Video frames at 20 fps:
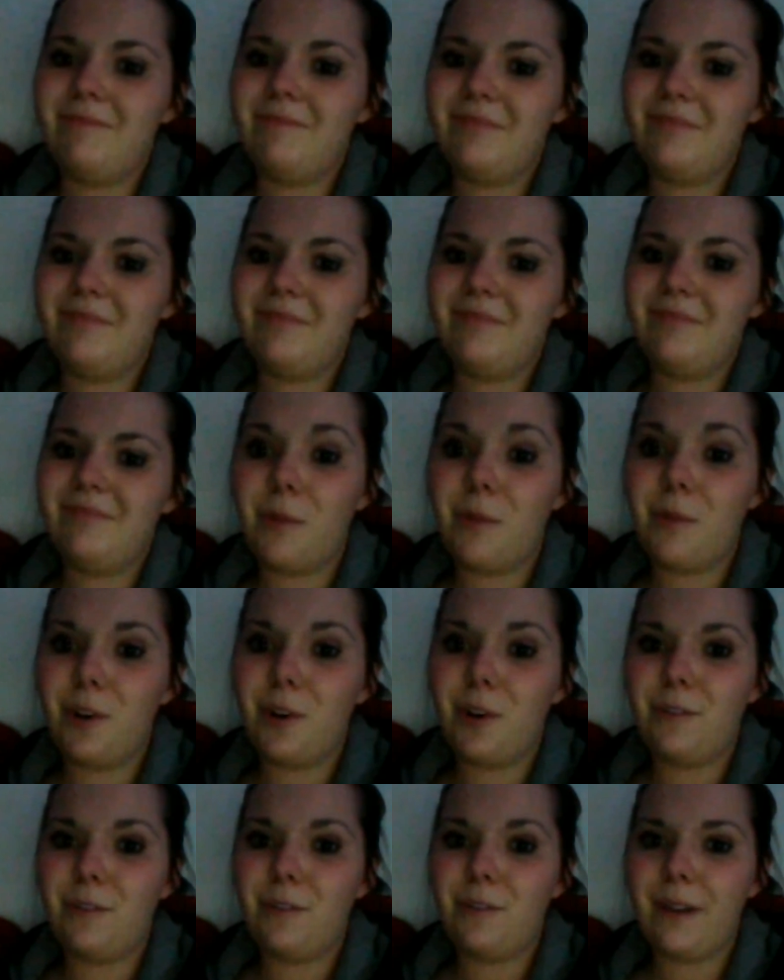how
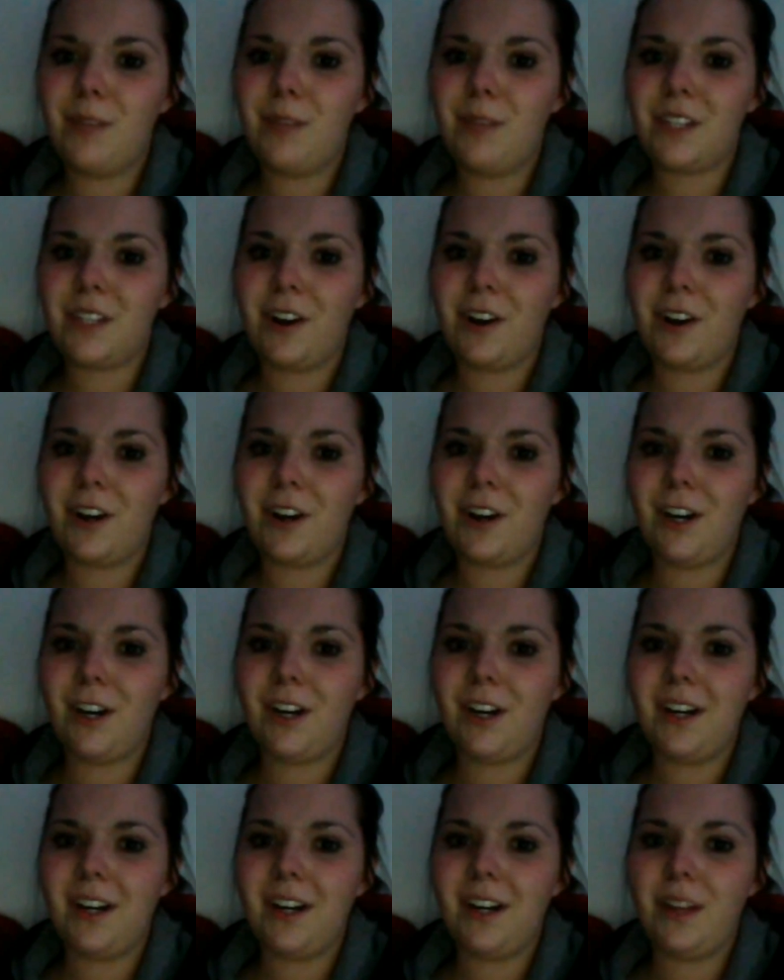important families
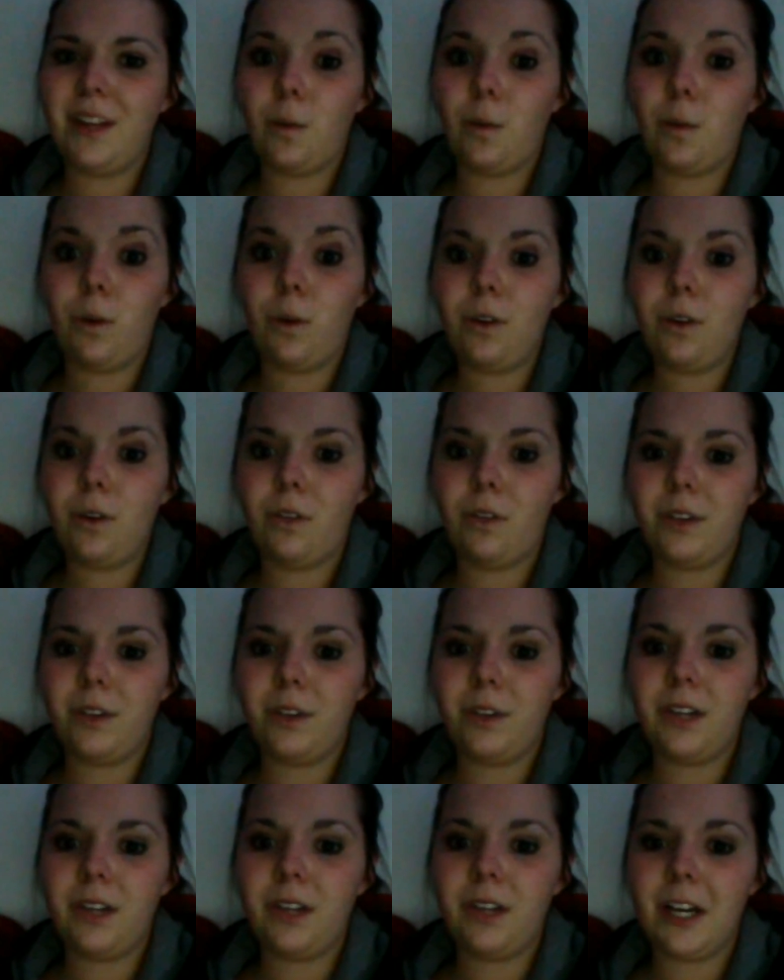are in the
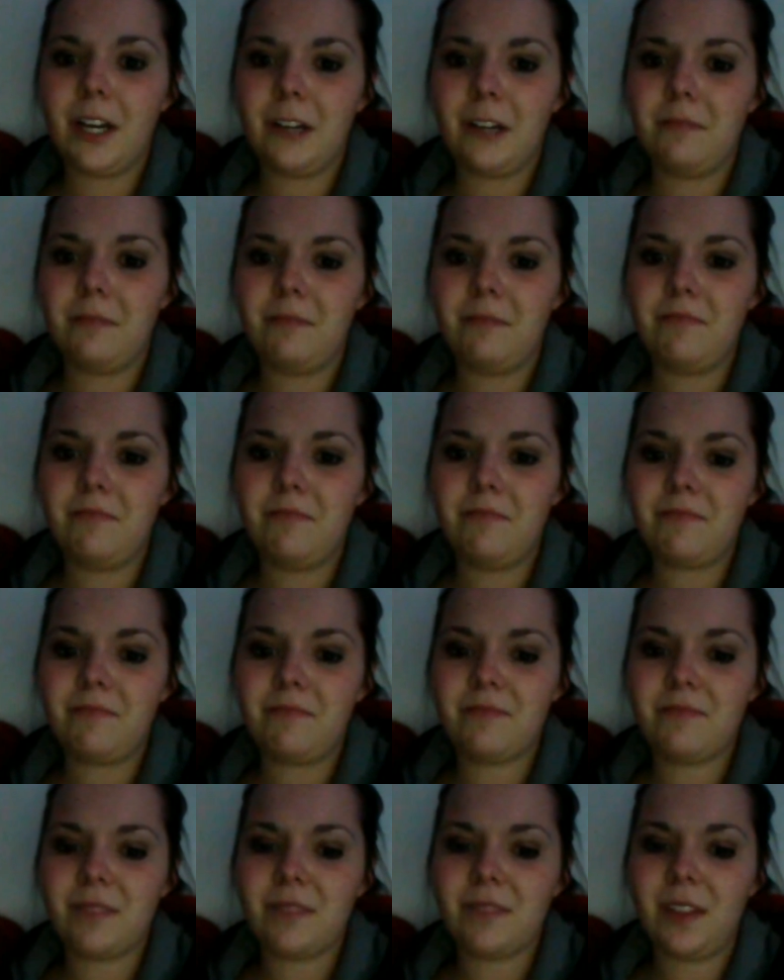world. Um,
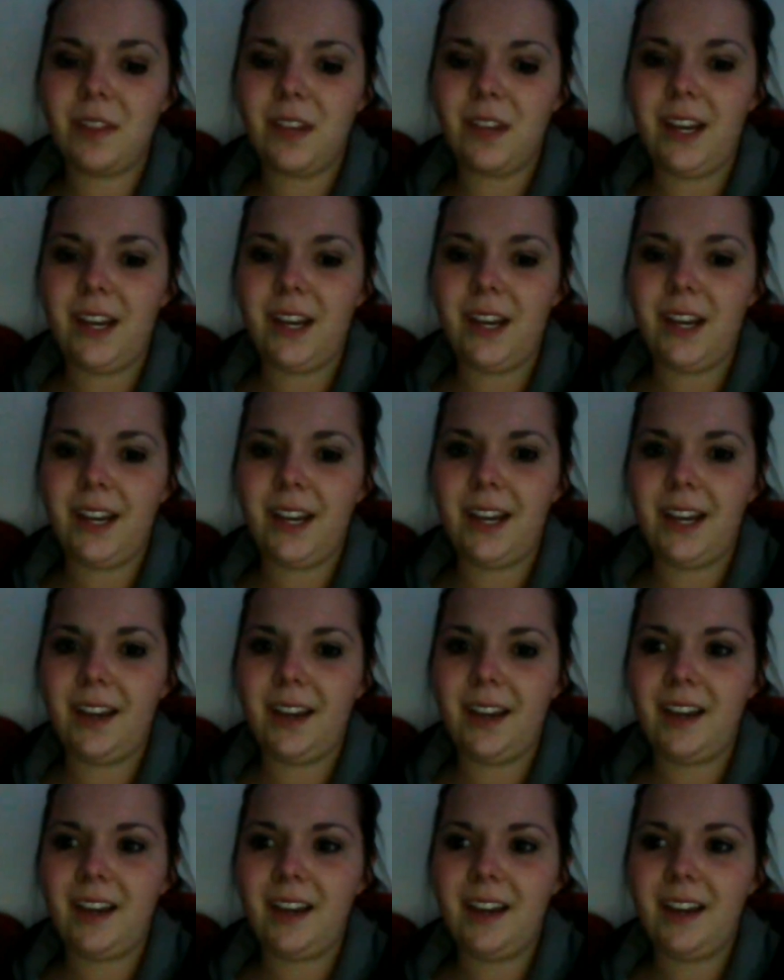
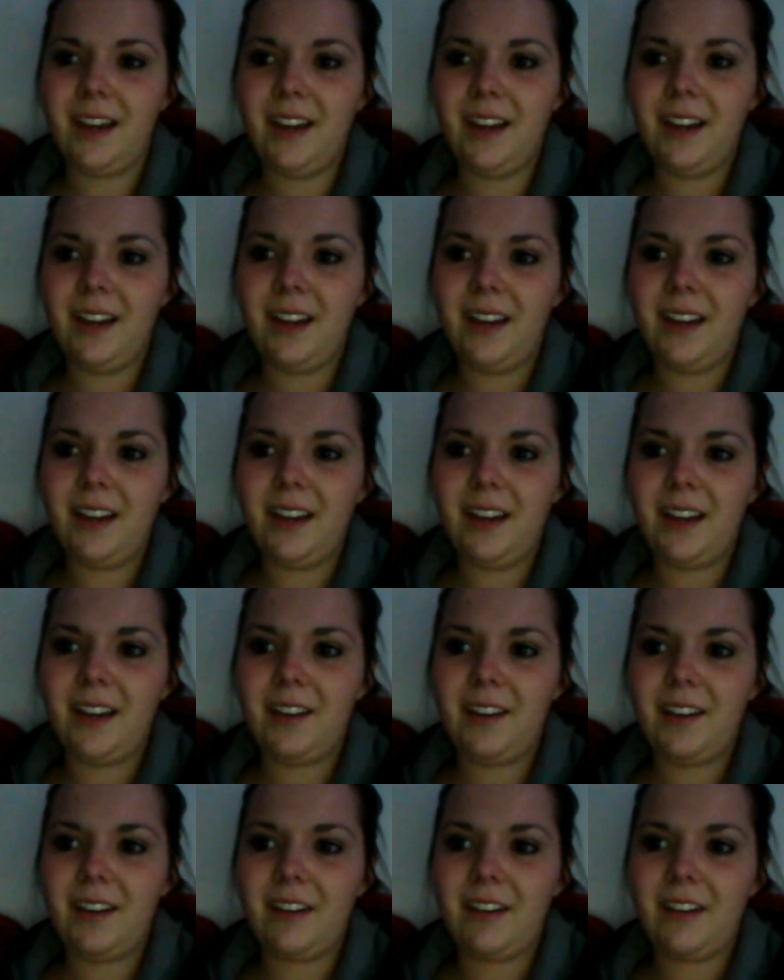they
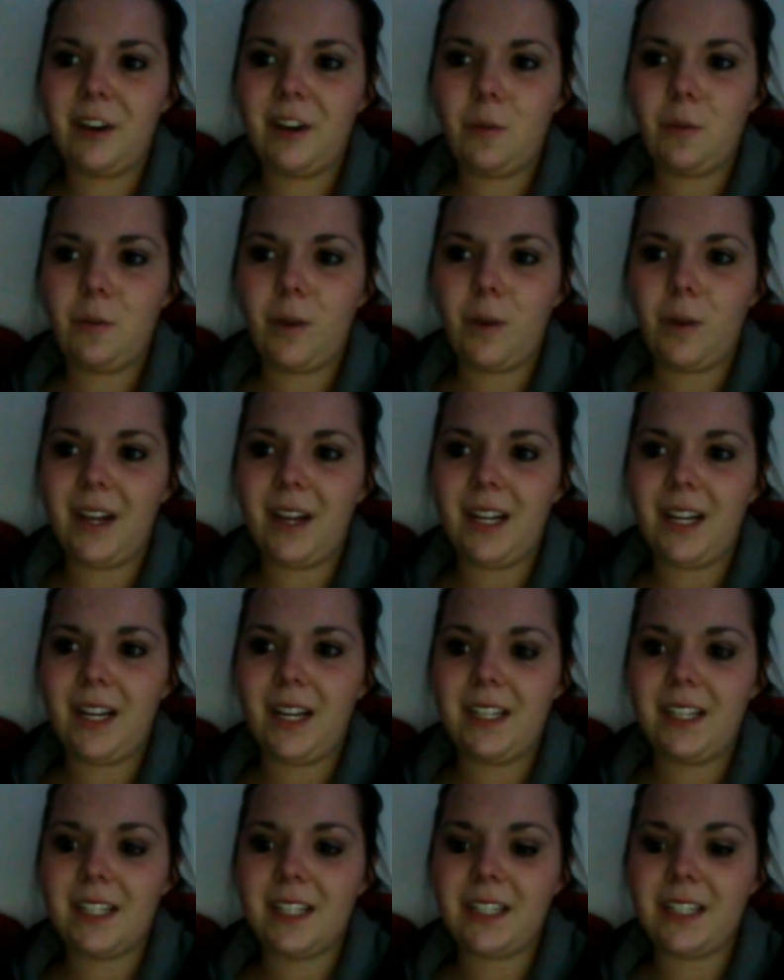are
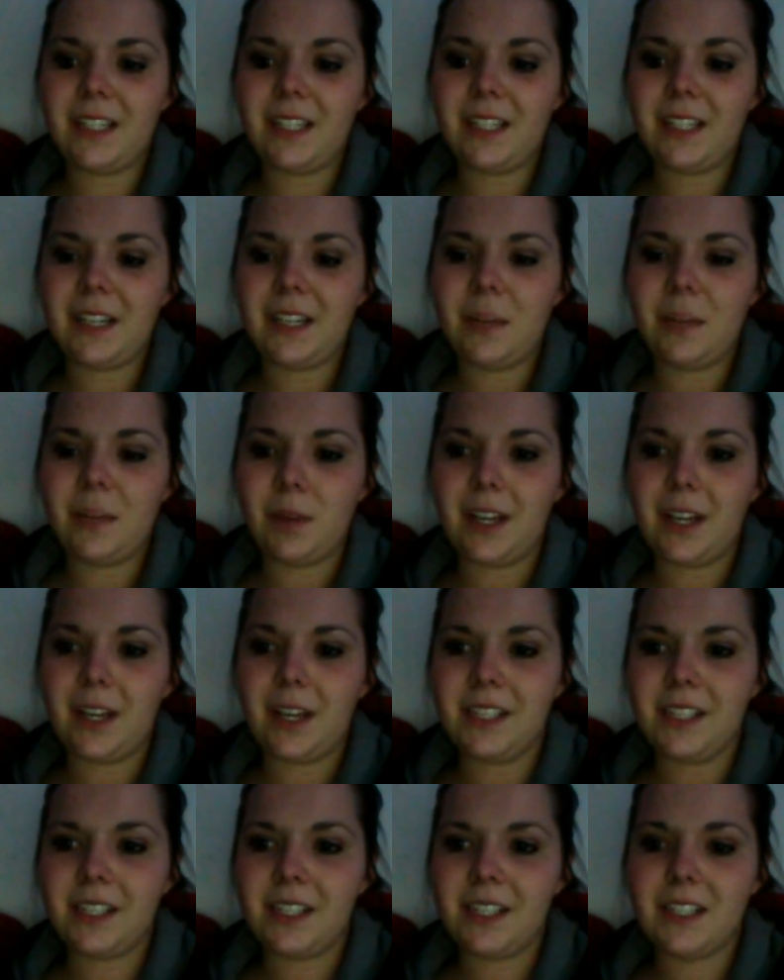what keep
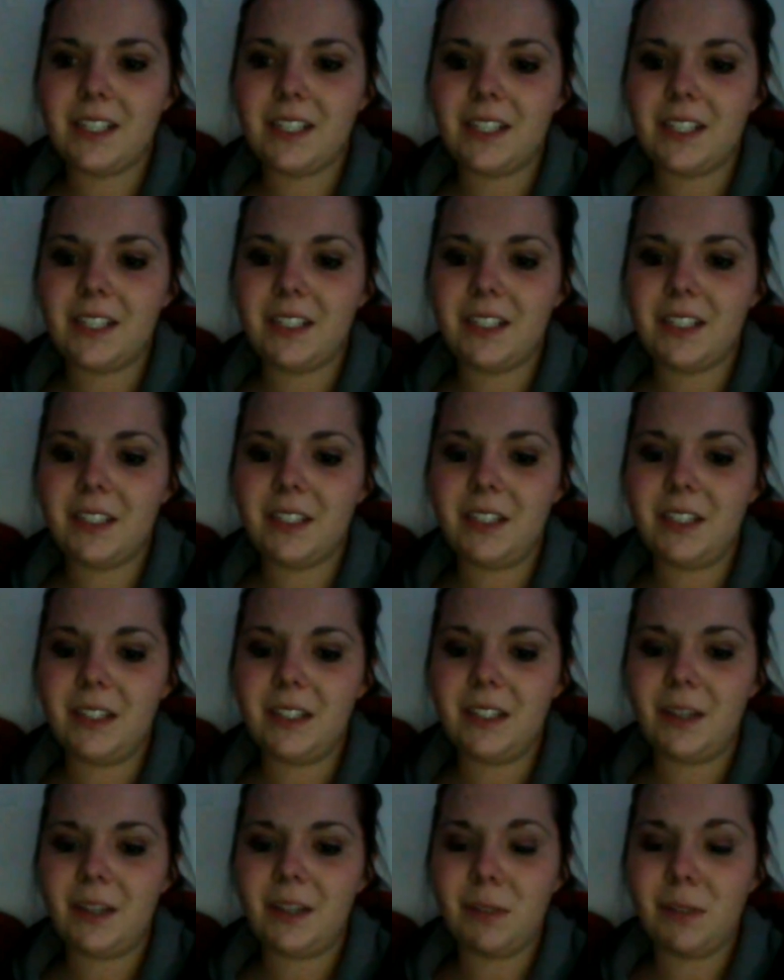us
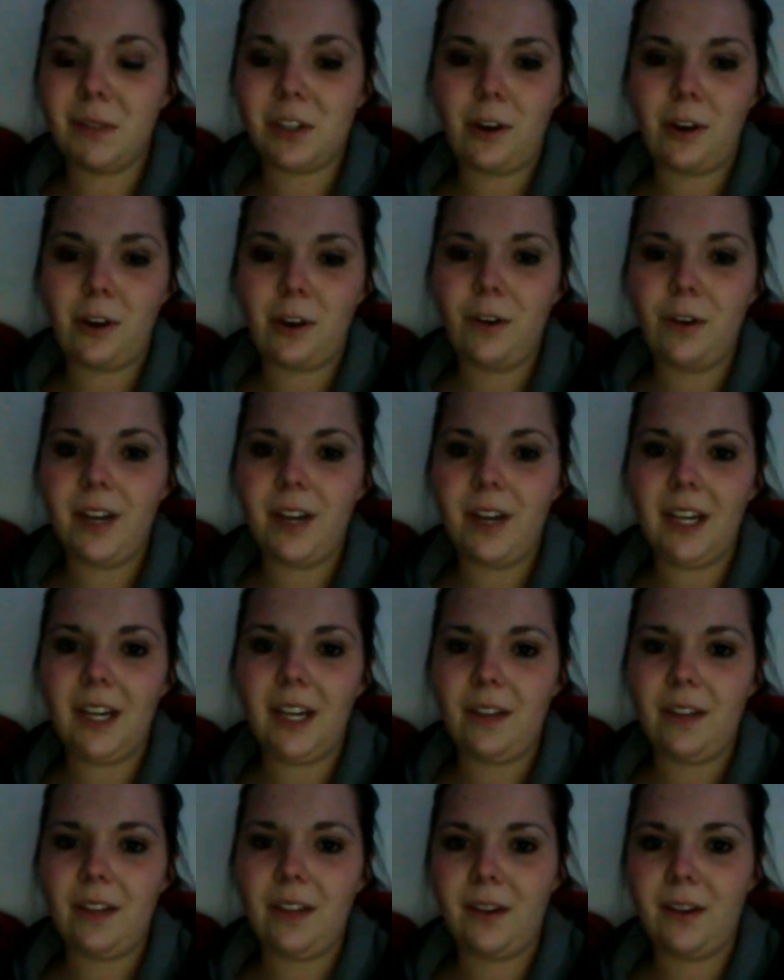keep us
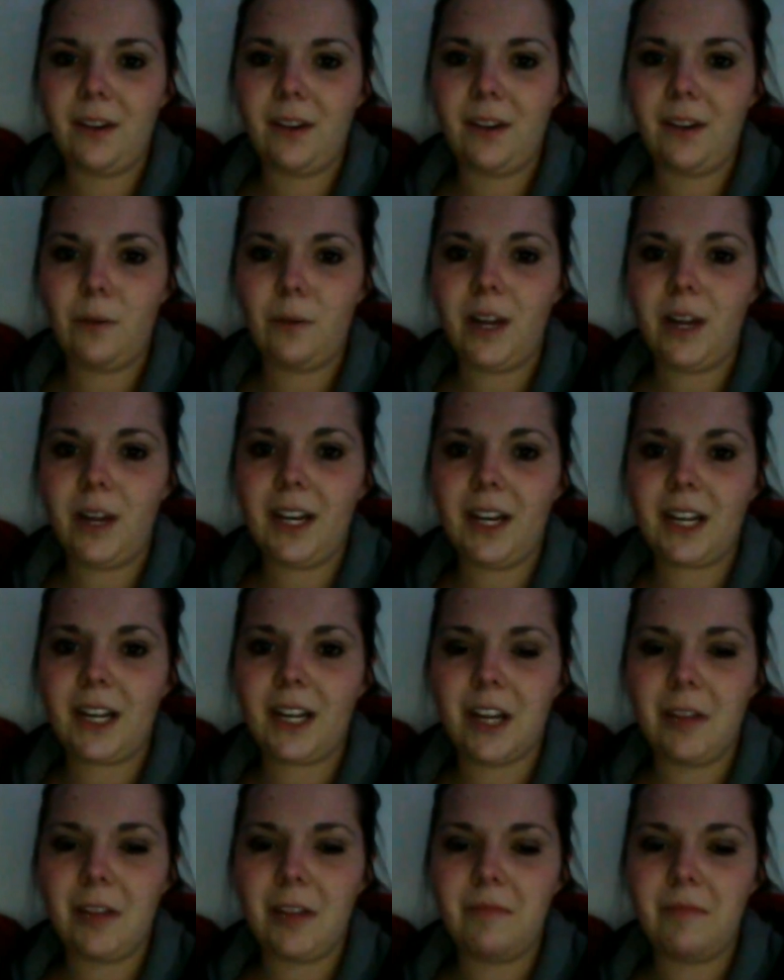going, and they're what
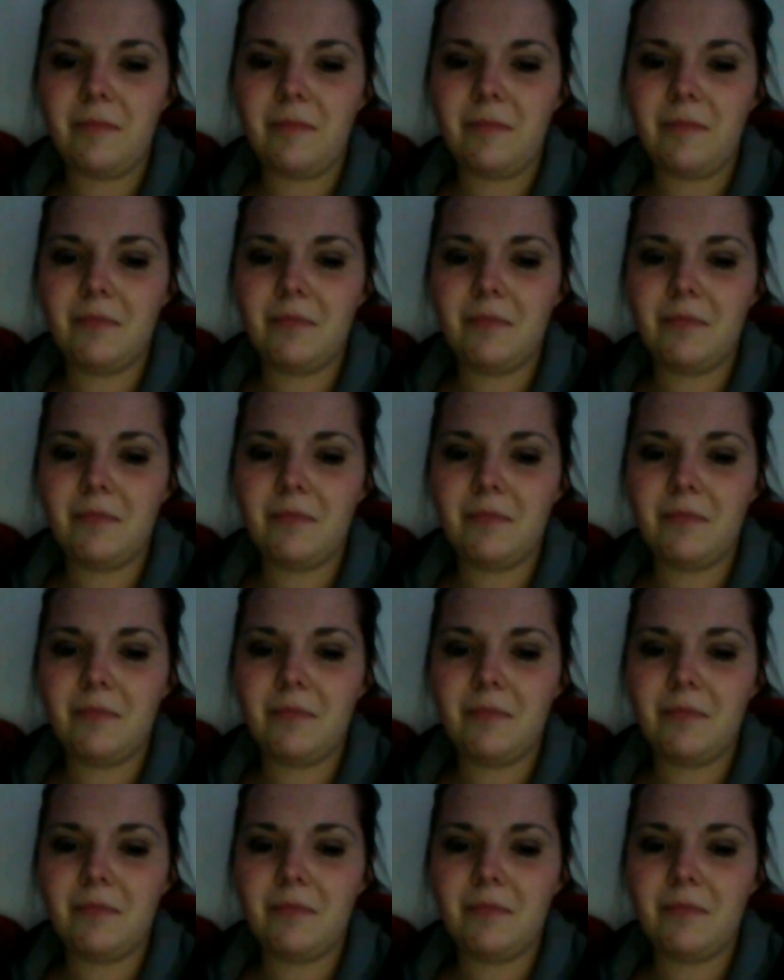um,